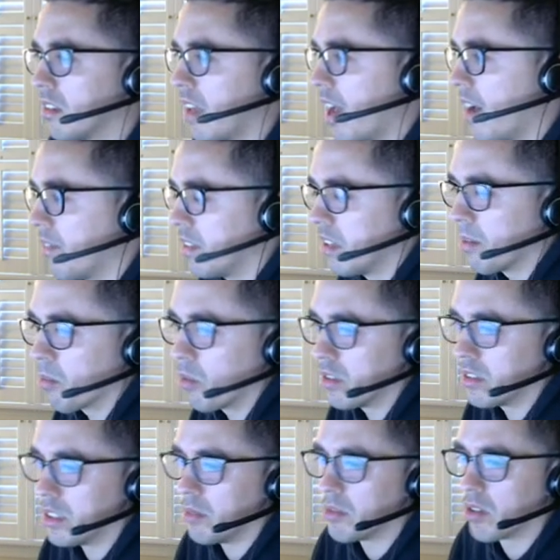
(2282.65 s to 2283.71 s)
have the number one
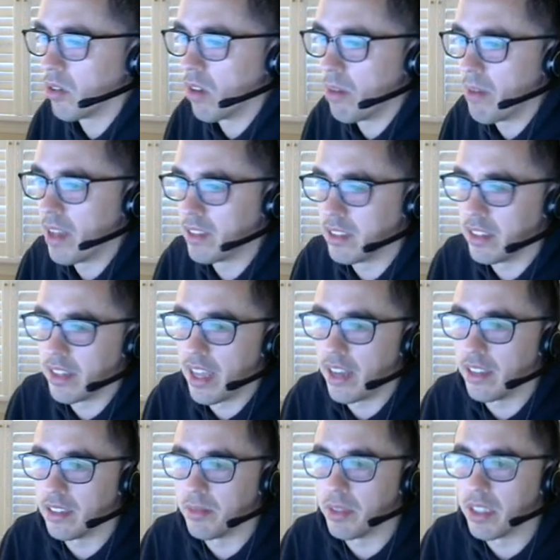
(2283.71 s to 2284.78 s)
team total. I imagine that
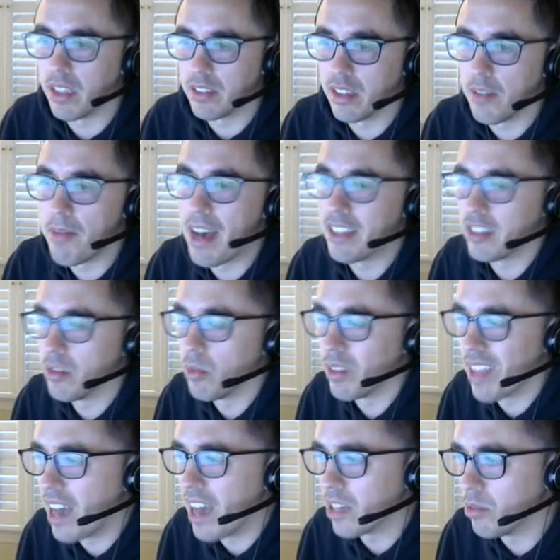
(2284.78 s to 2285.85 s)
is because of the matchup with
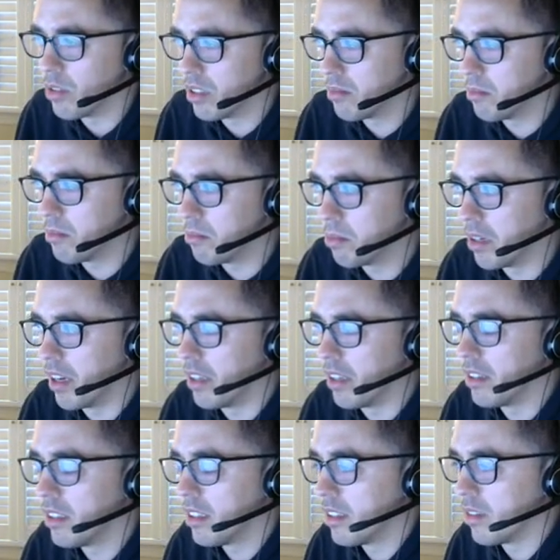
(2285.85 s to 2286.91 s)
Ottawa,
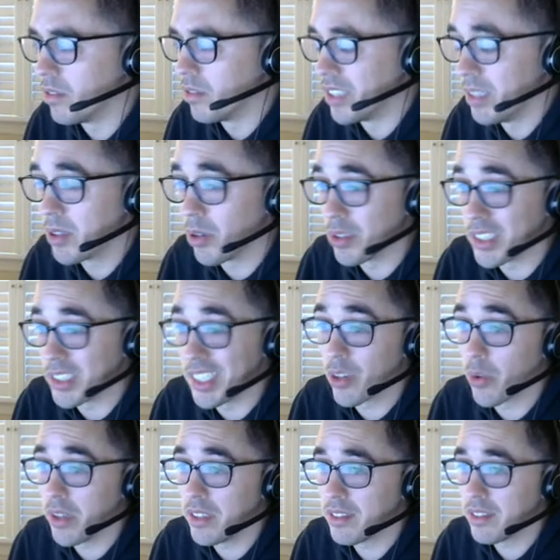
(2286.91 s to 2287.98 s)
but their team totals
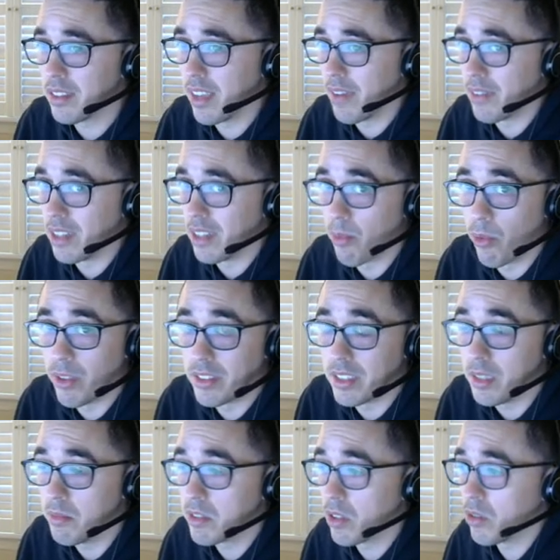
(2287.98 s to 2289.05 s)
increase. They have the number one
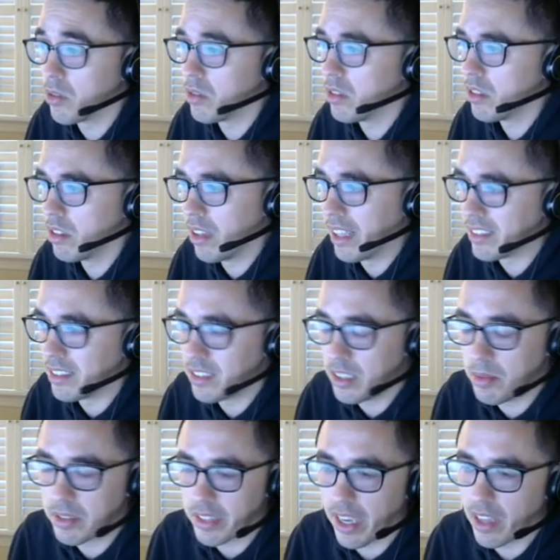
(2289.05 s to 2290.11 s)
team total. Lots of
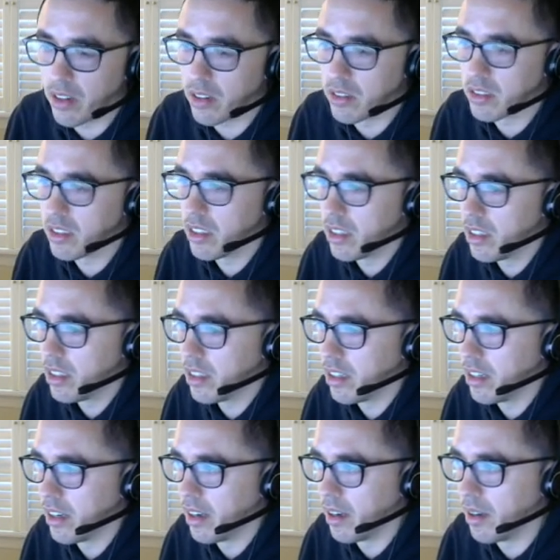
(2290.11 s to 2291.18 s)
cheap skaters.
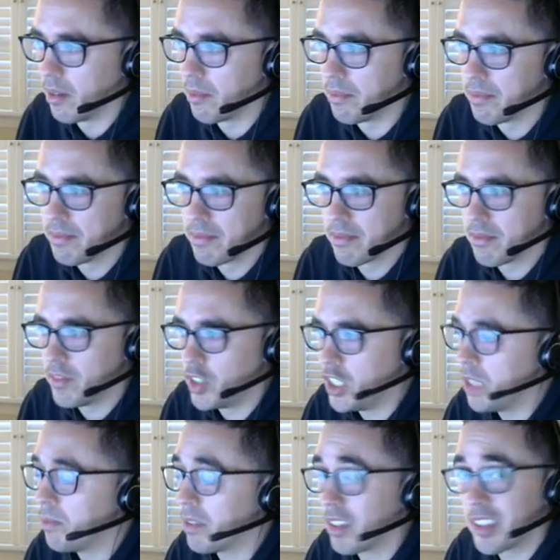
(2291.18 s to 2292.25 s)

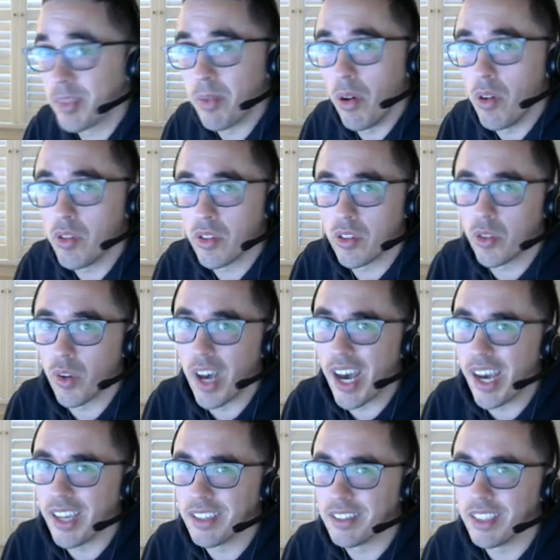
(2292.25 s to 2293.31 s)
Cheap exposure to a
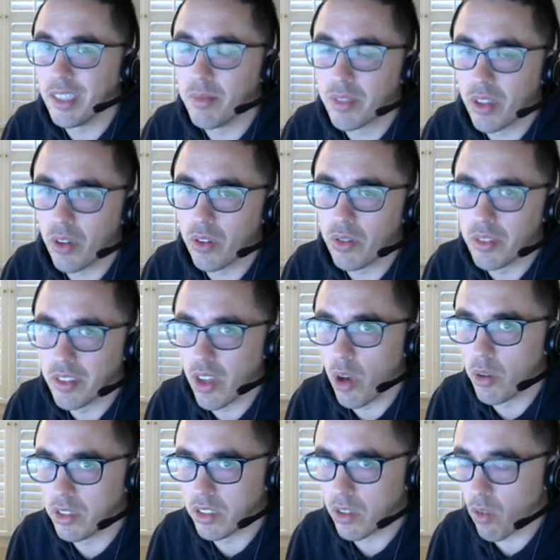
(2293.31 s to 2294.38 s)
high team total is
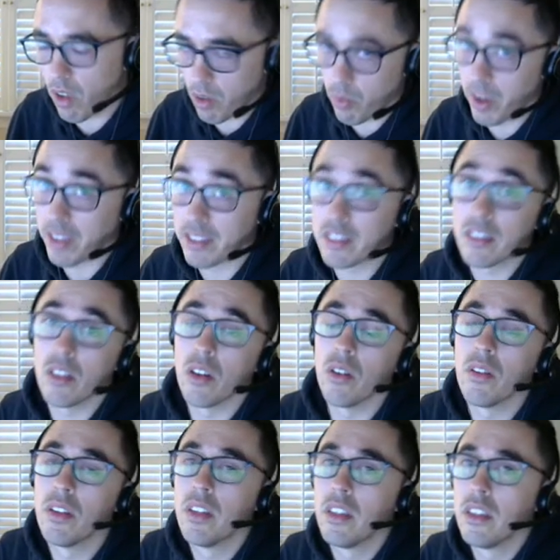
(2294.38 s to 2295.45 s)
always a great way to
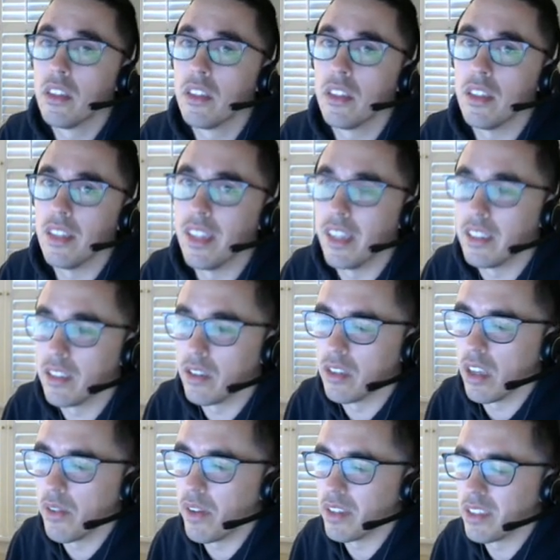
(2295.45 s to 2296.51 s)
go in NHL
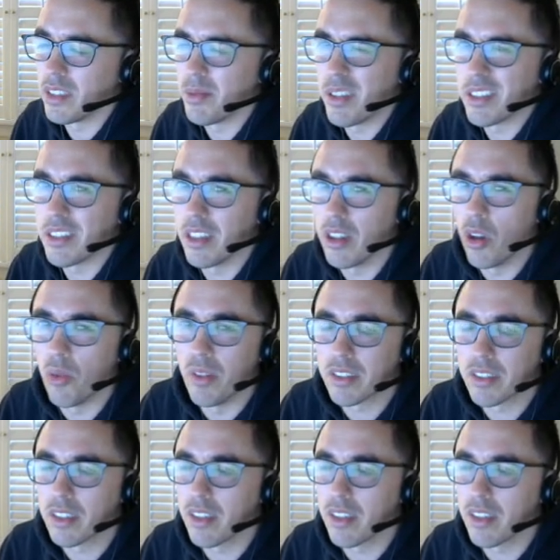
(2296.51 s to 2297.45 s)
DFS, especially in low-risk